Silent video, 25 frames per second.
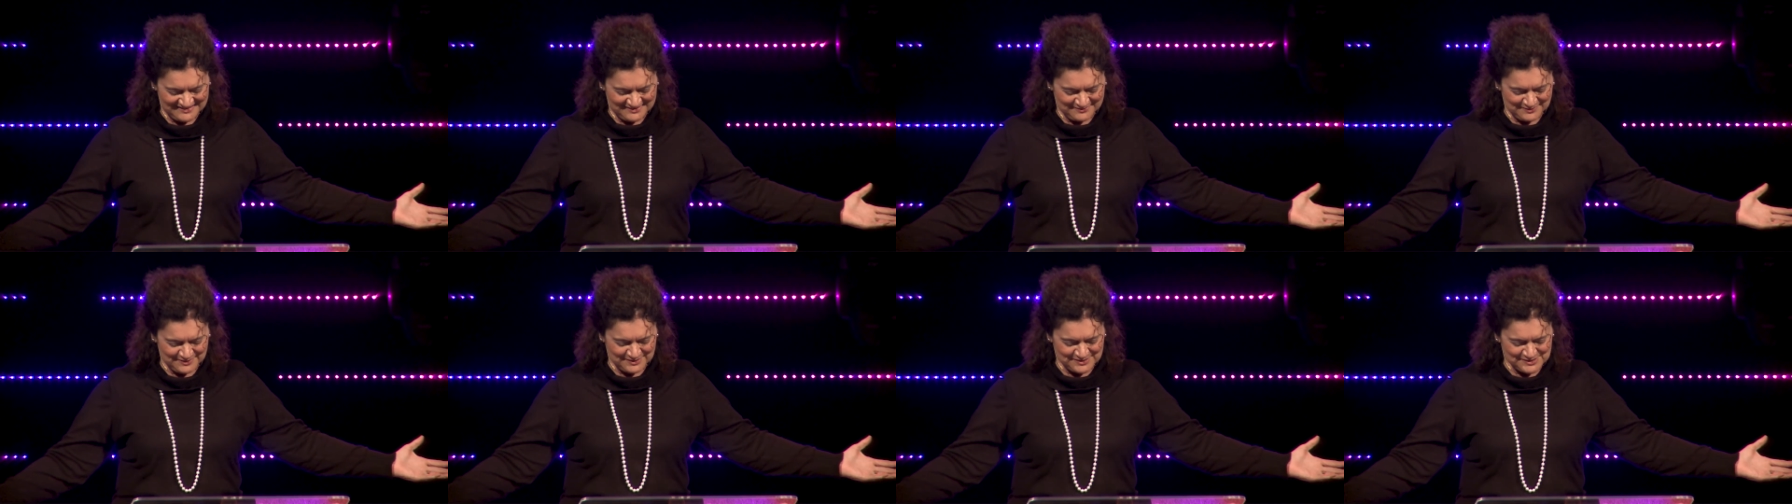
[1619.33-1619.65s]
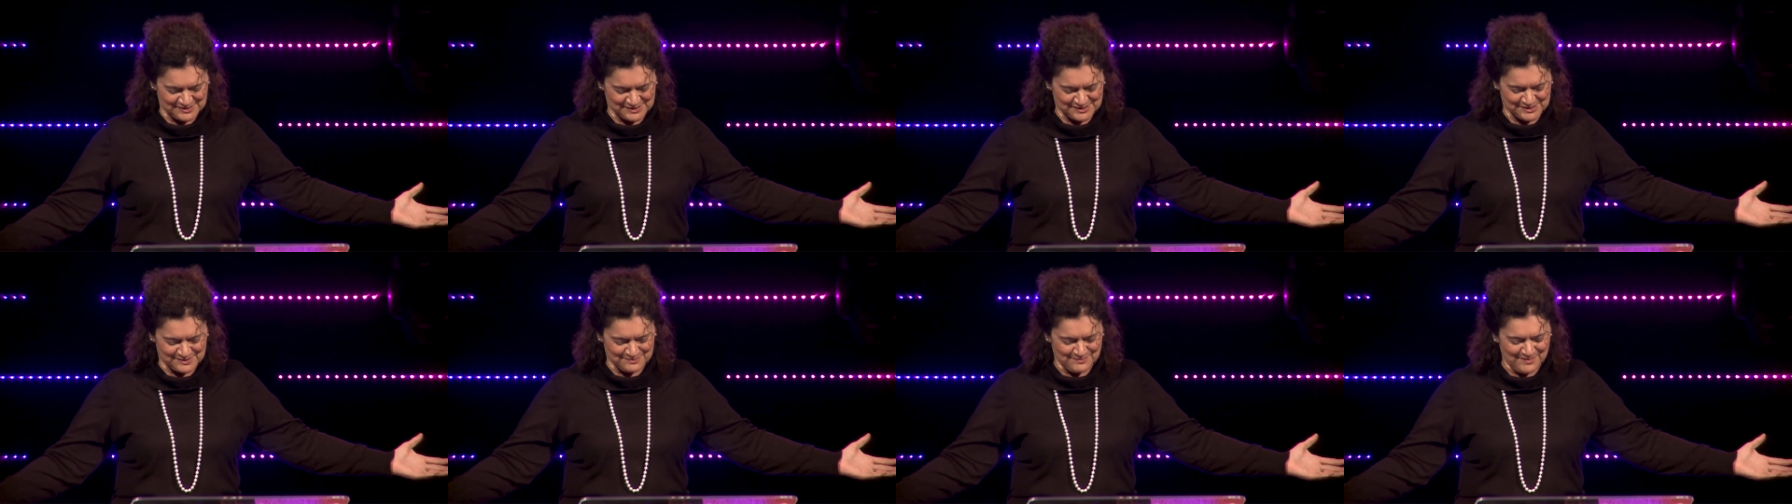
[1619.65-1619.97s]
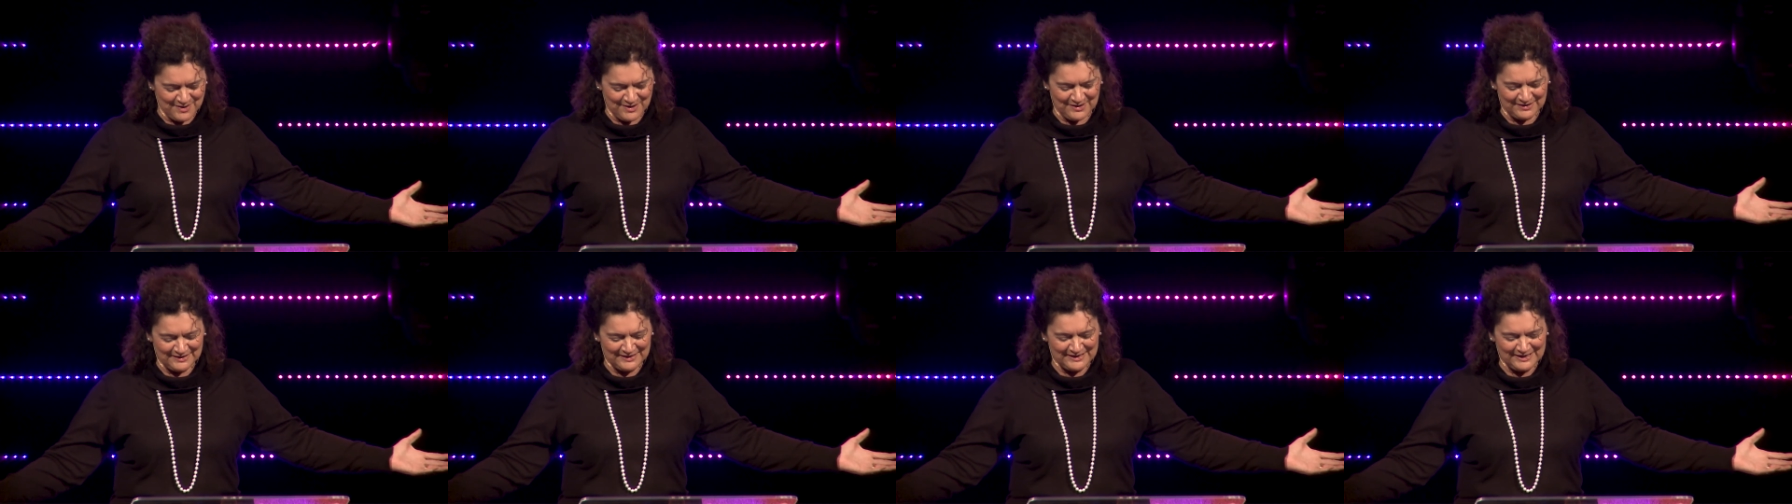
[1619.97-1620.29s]
with a
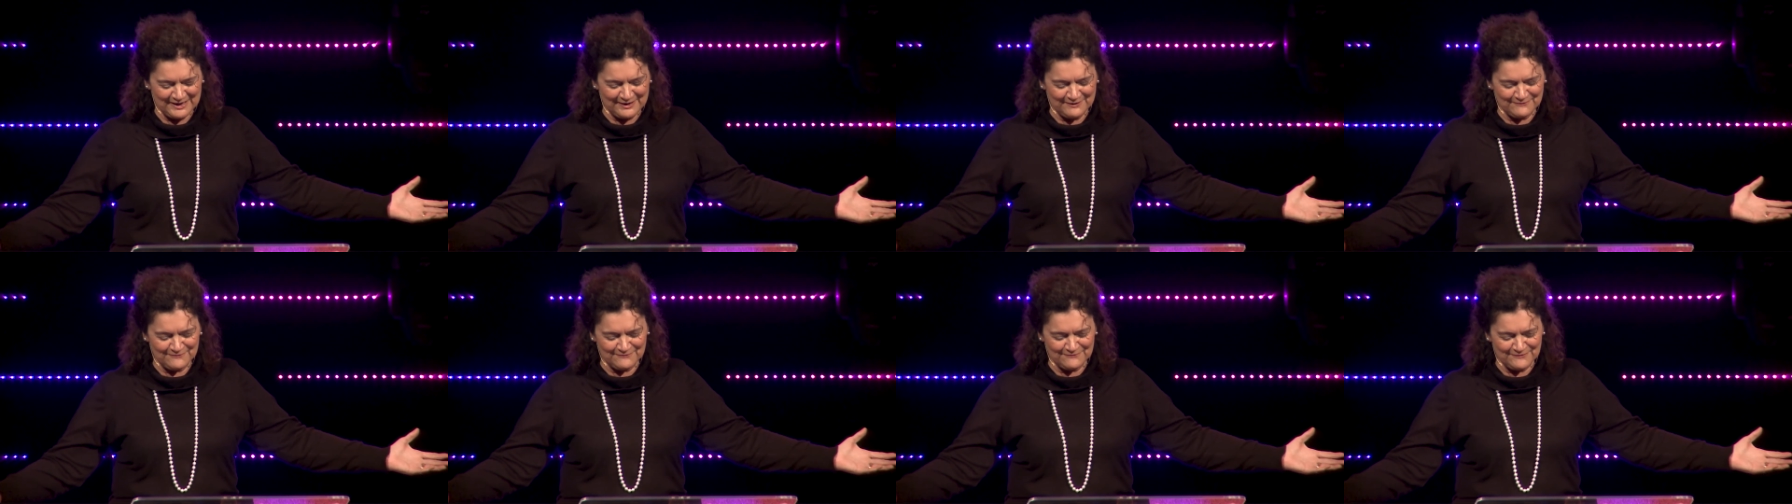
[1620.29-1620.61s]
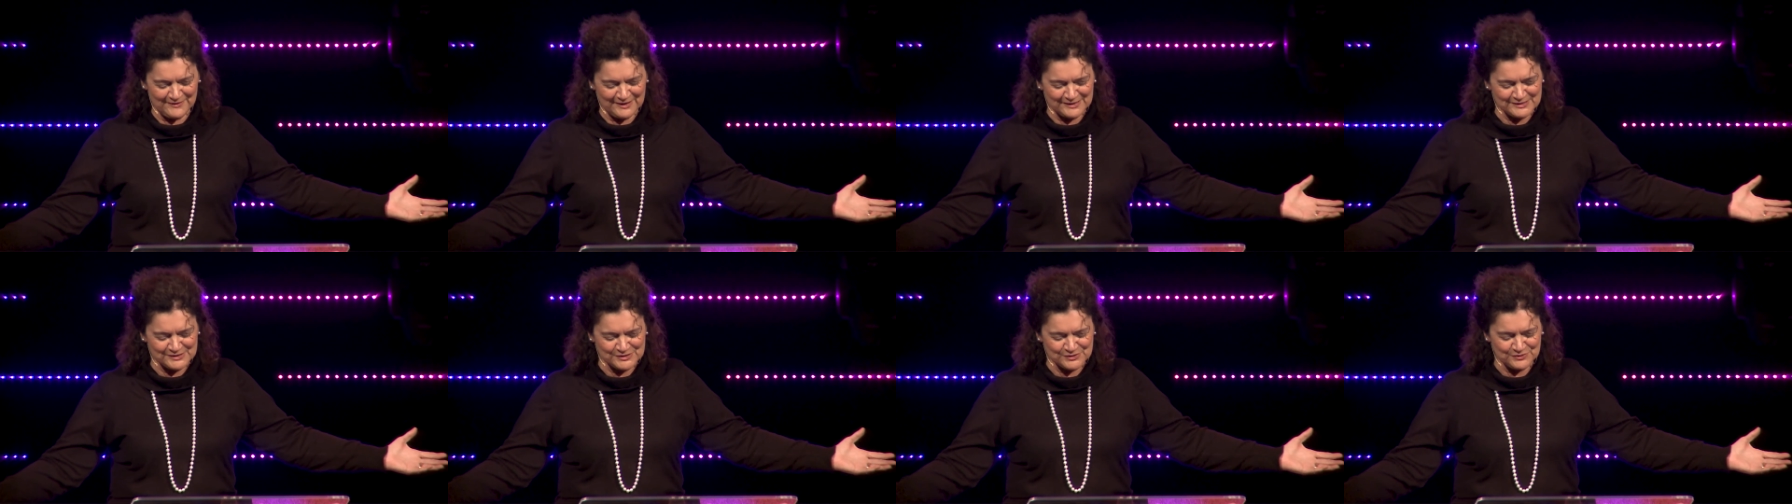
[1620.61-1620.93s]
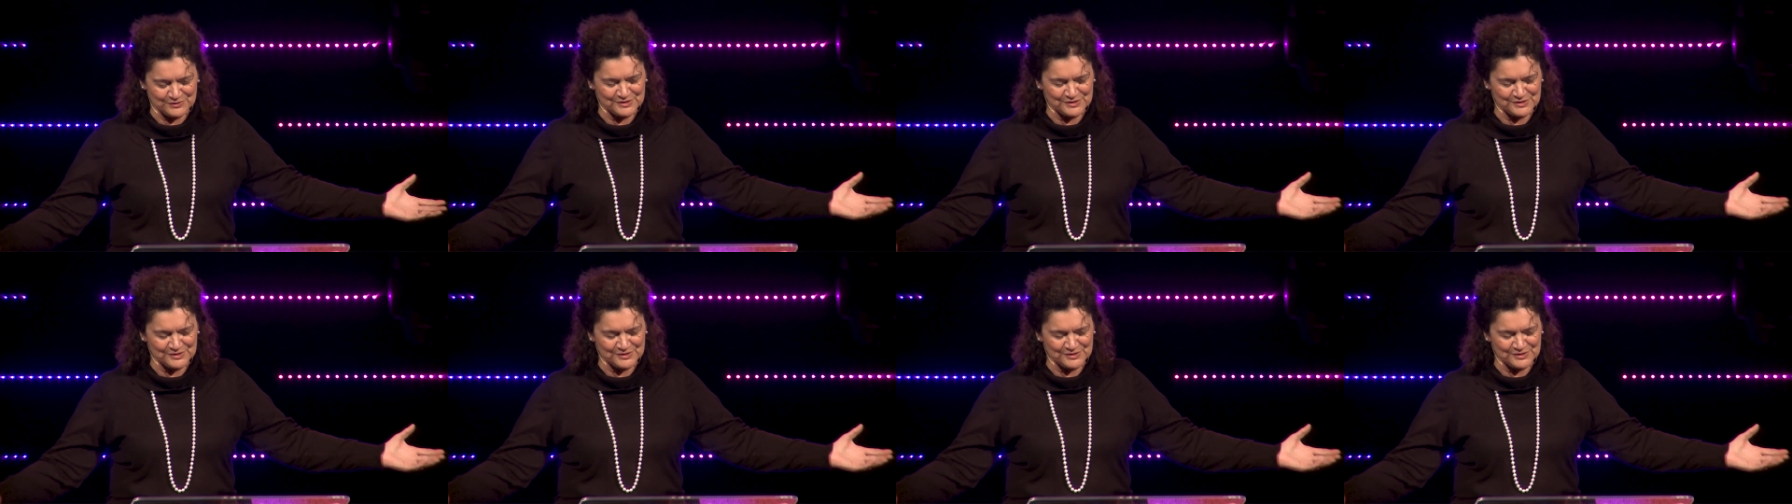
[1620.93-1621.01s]
smile on our face